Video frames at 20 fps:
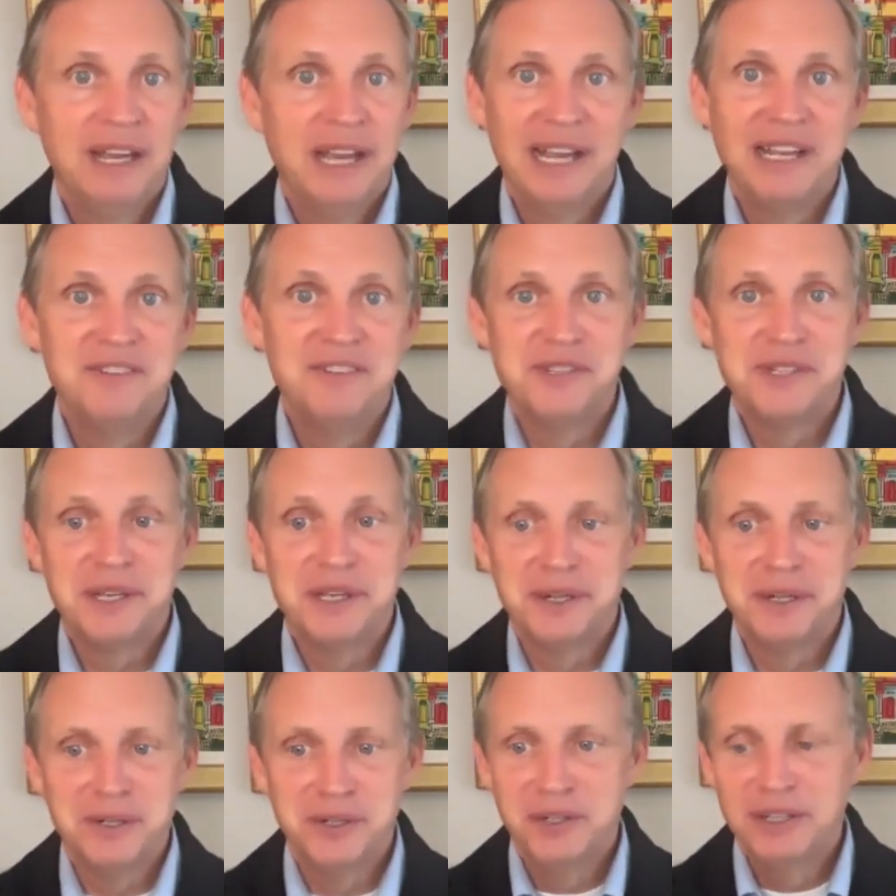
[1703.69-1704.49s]
And
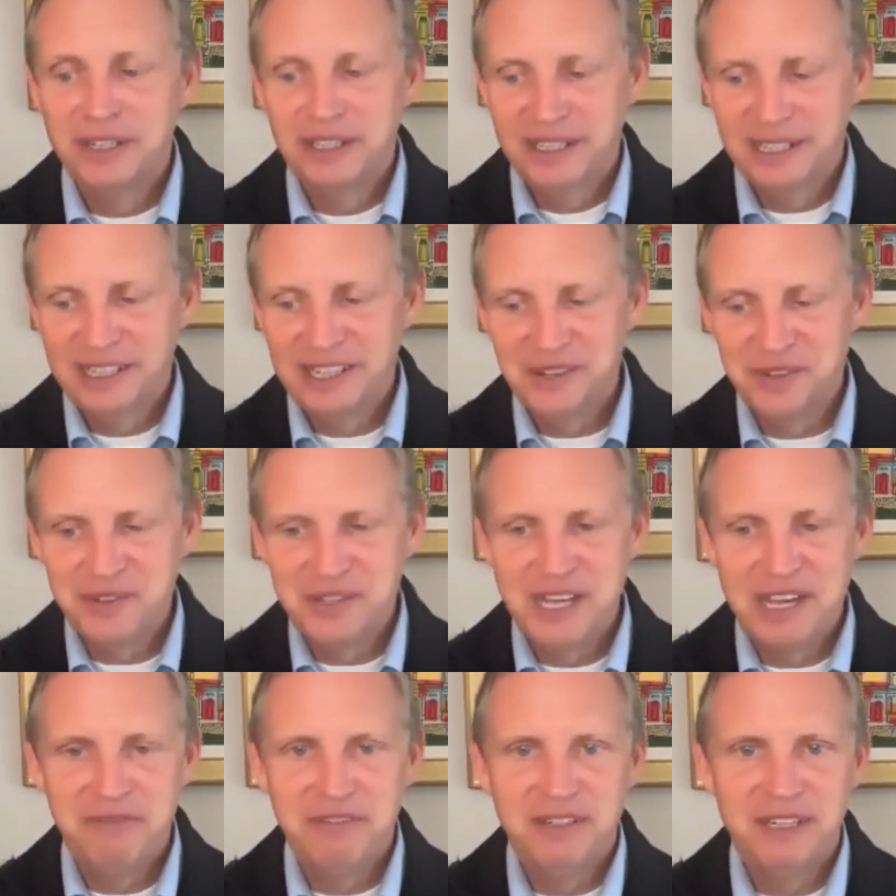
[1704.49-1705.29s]
so,
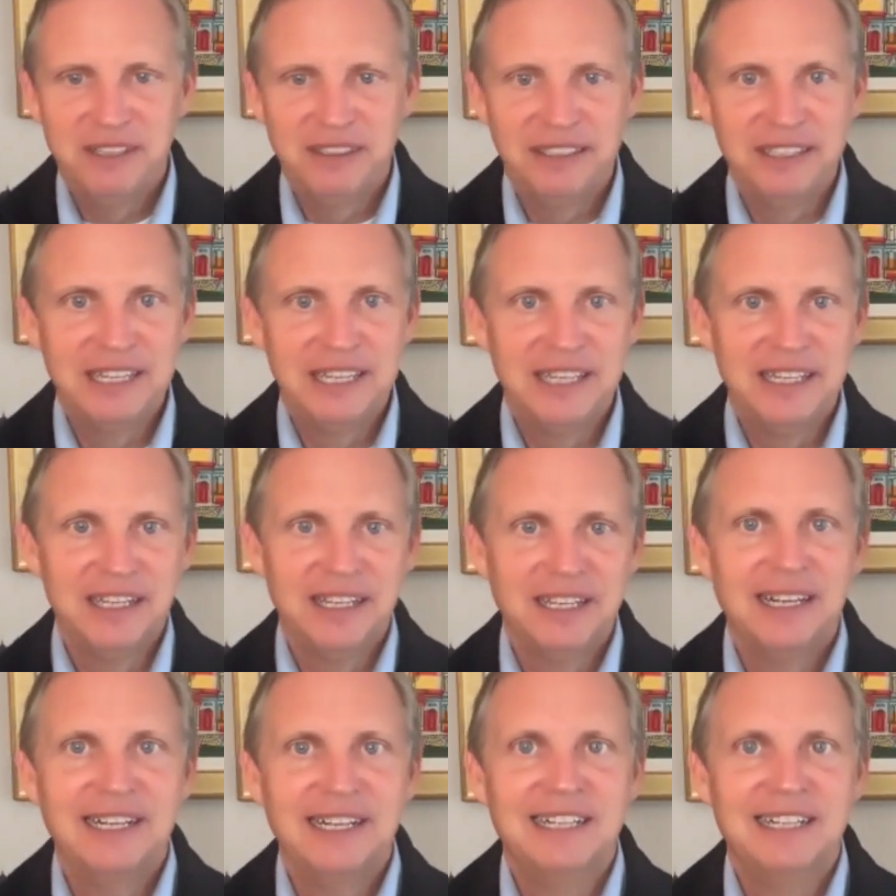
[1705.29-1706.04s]
definitely